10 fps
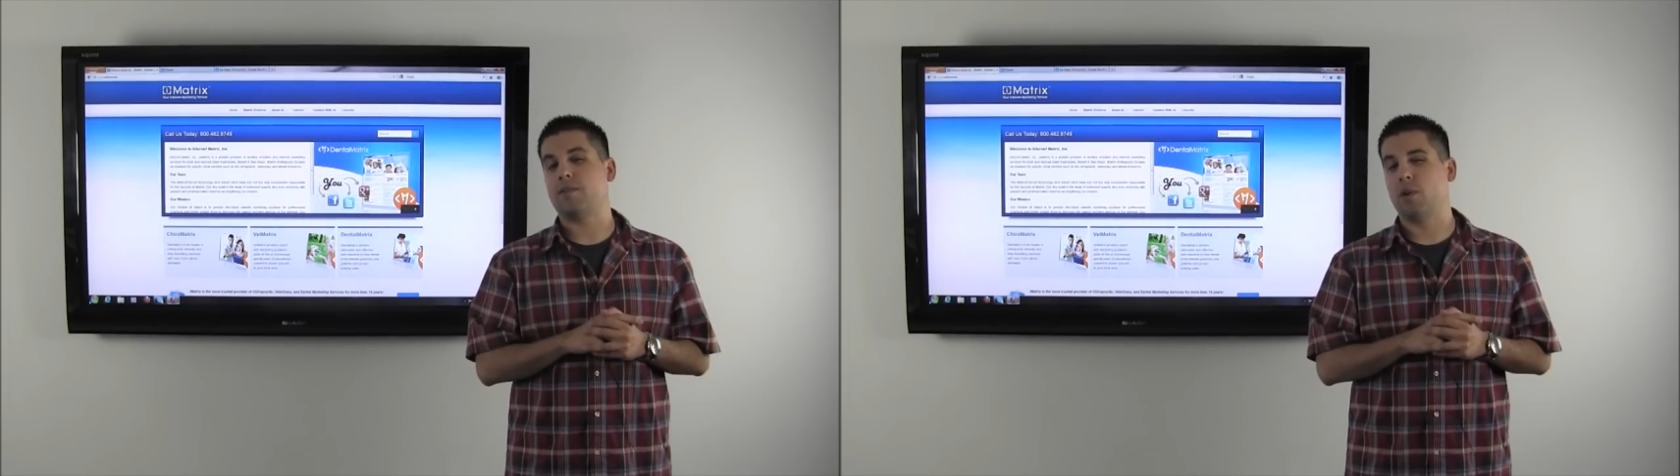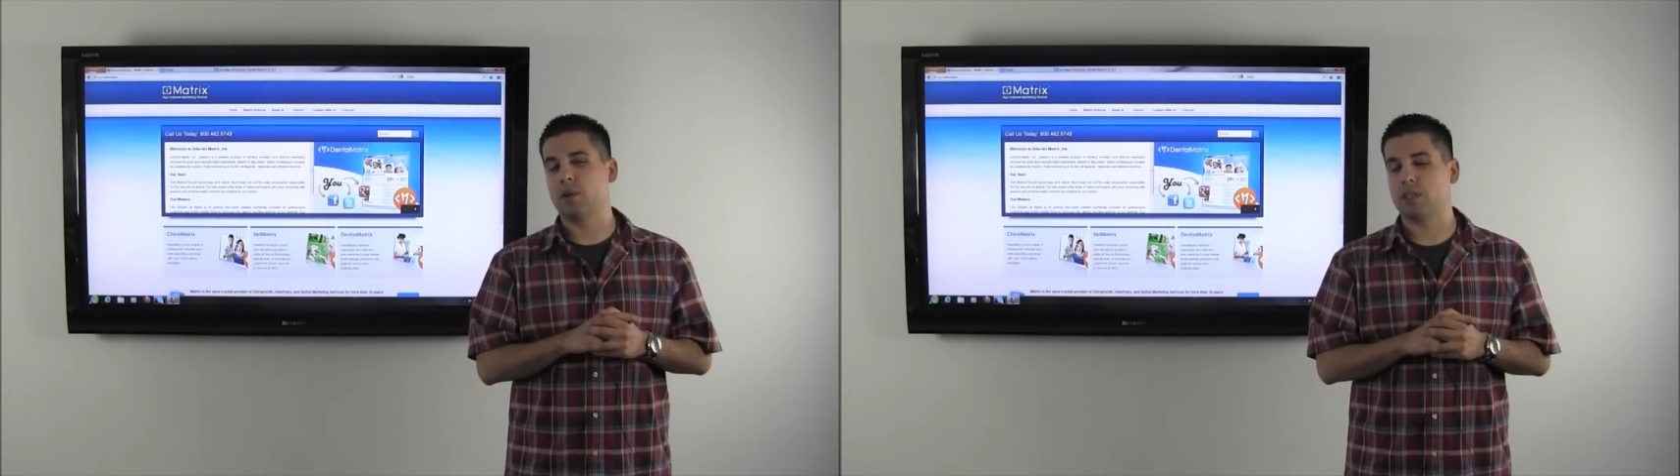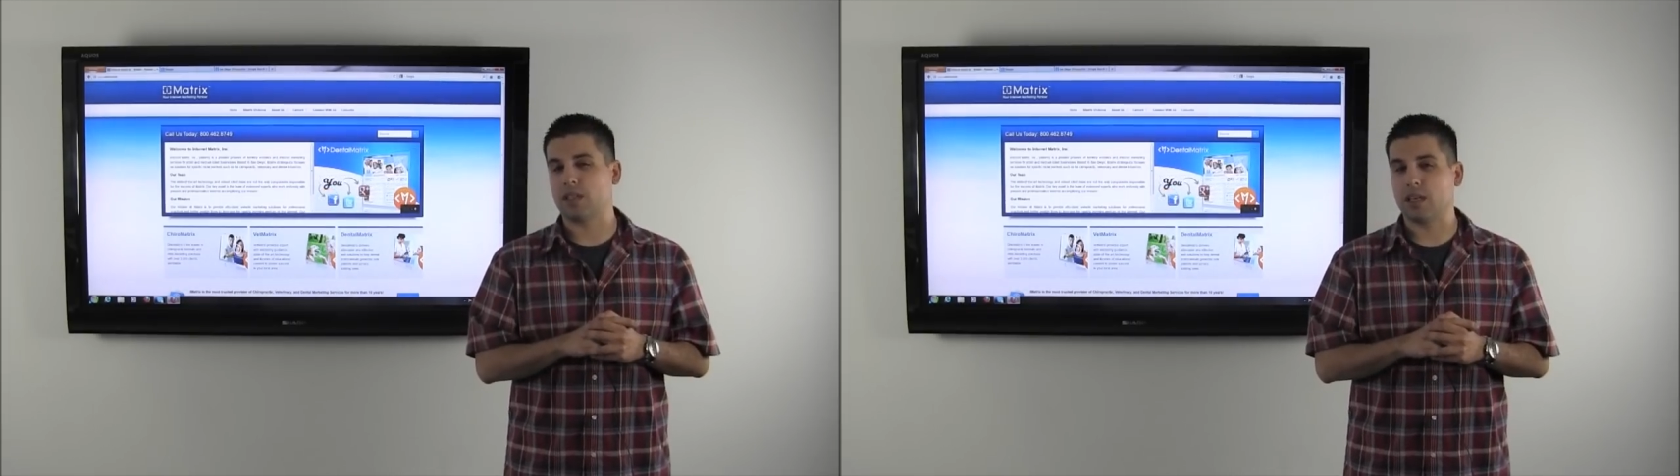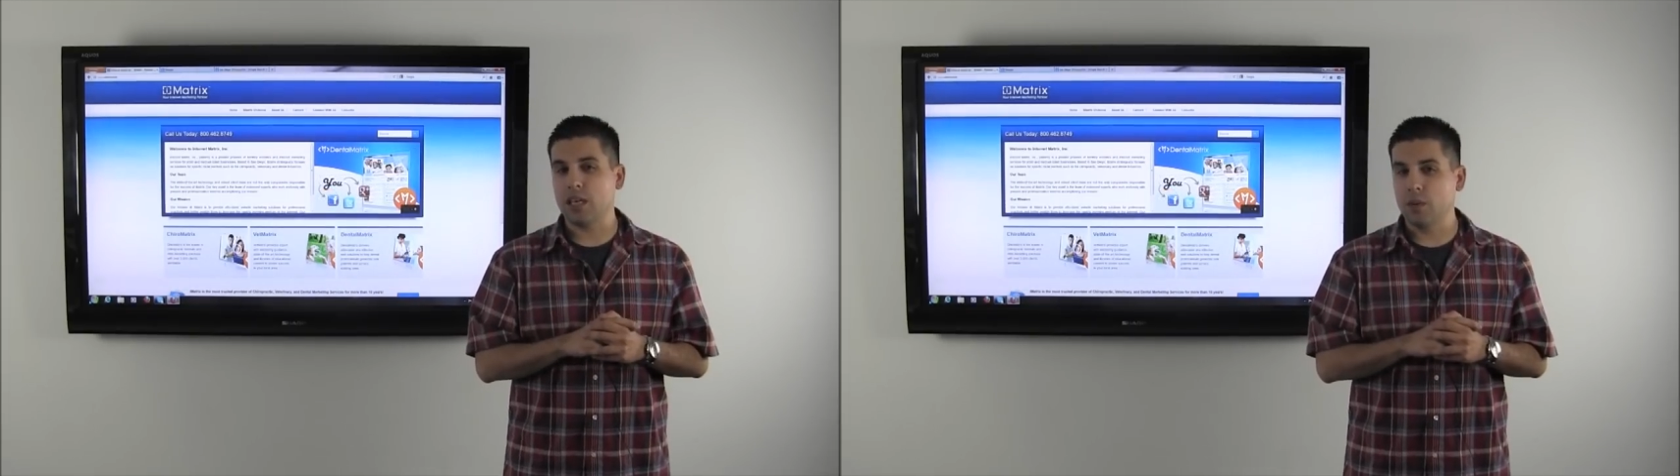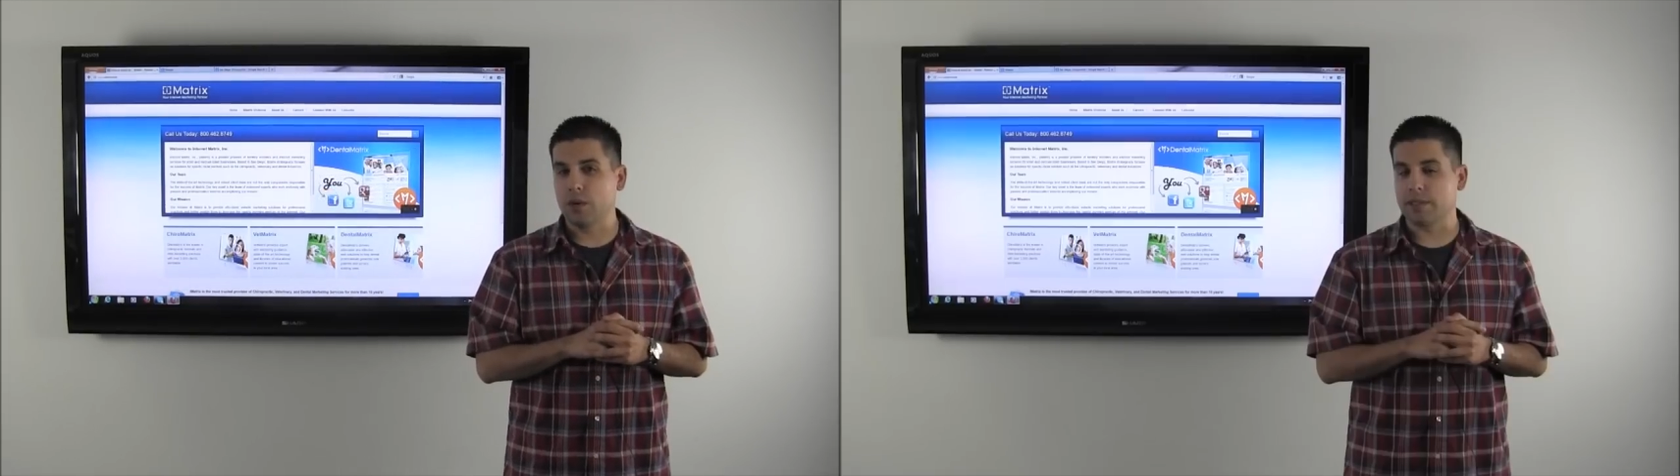of focus on the
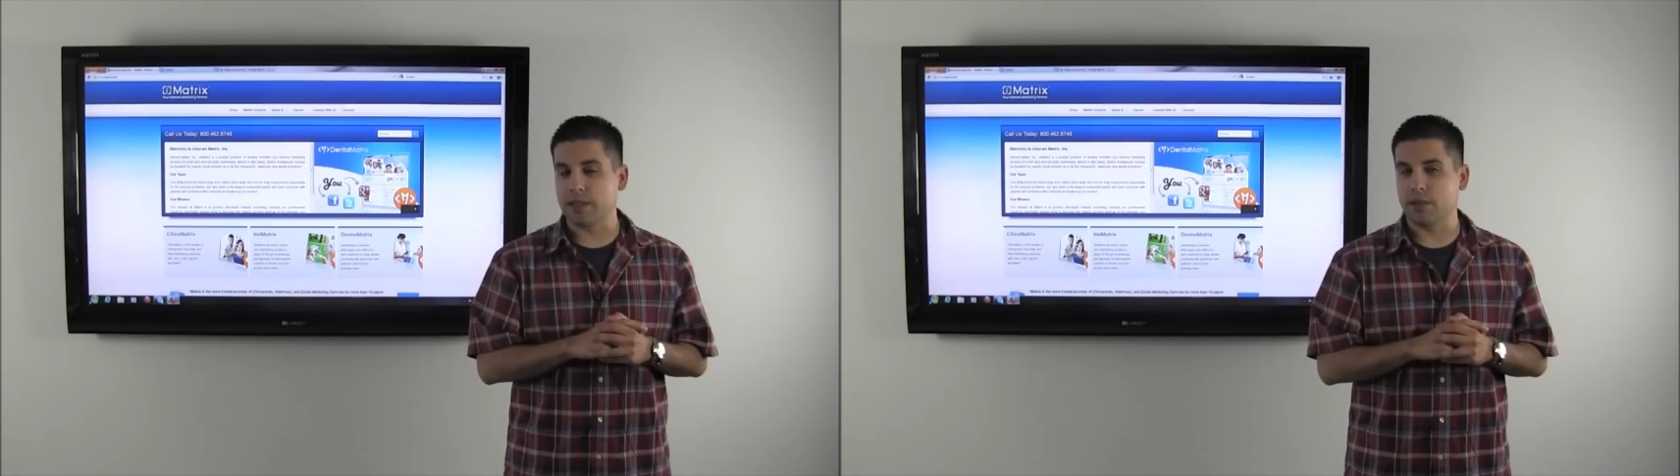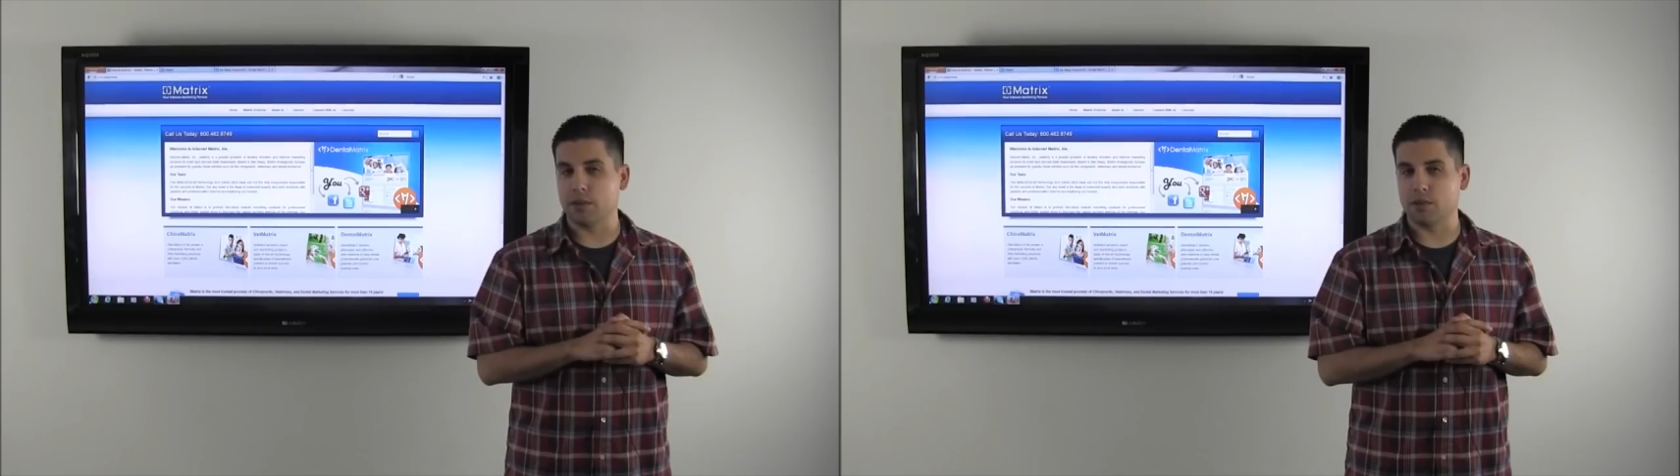keywords that you